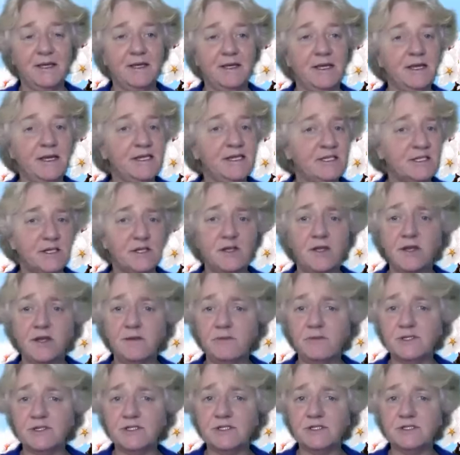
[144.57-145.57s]
It's
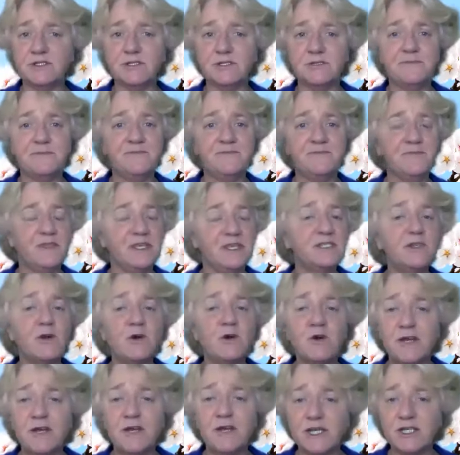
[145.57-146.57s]
anonymous. There's no
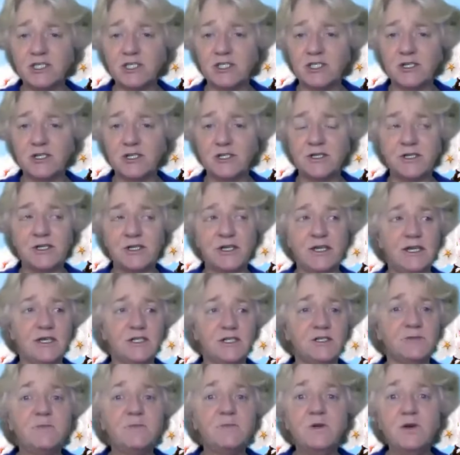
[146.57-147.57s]
connection.
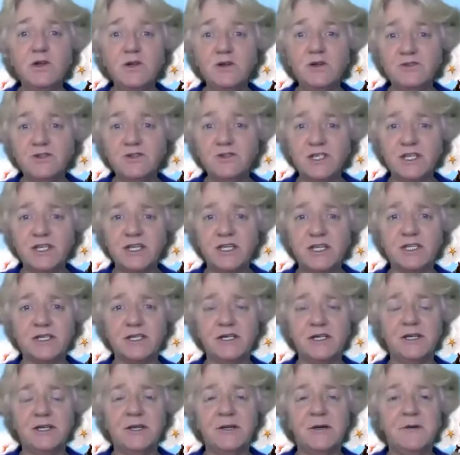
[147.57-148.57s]
It's polluted.
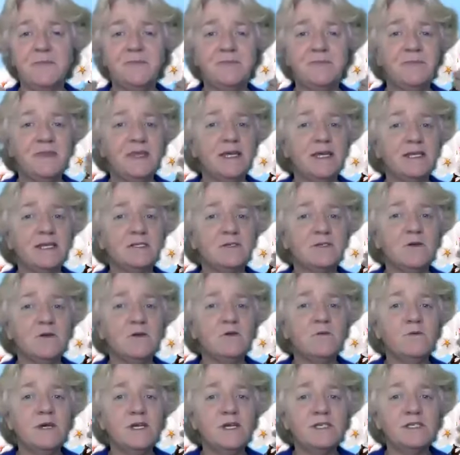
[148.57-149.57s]
There's
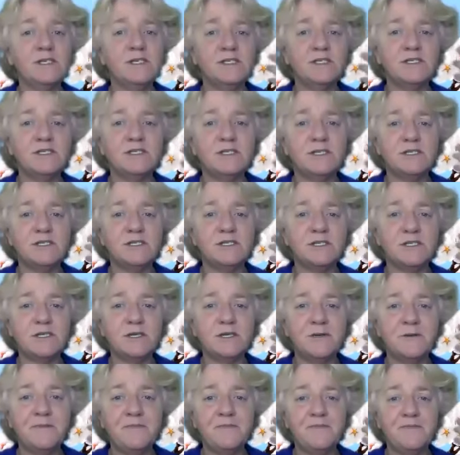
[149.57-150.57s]
always this
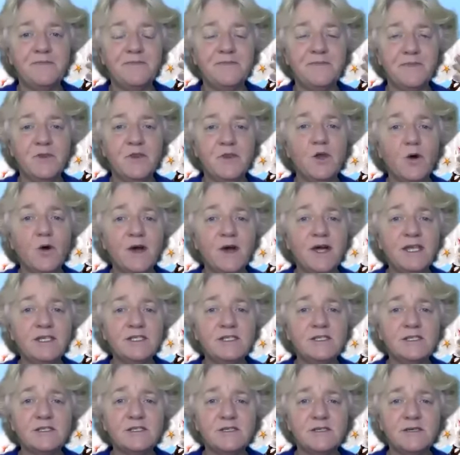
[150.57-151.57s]

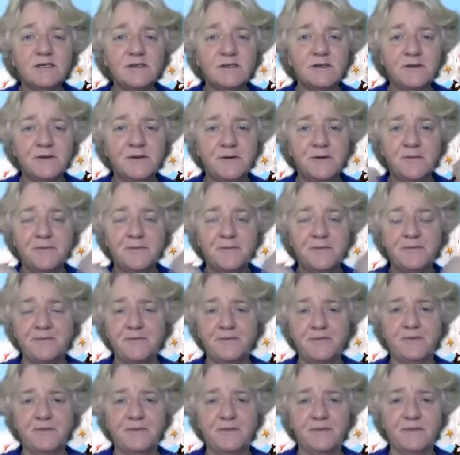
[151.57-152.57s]
noise.
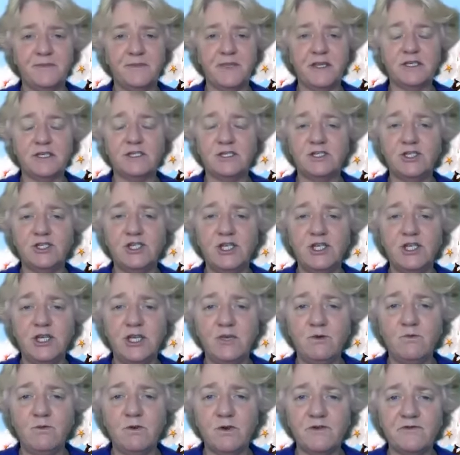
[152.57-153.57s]
There's a chic
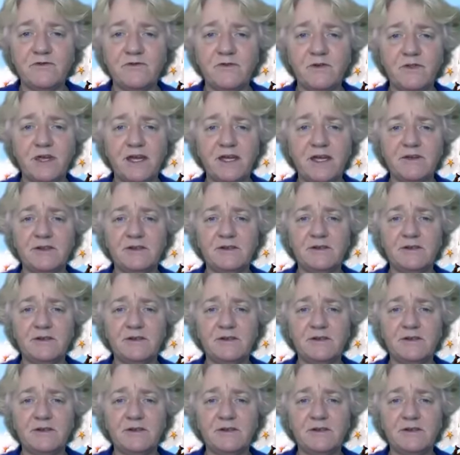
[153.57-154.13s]
word for that.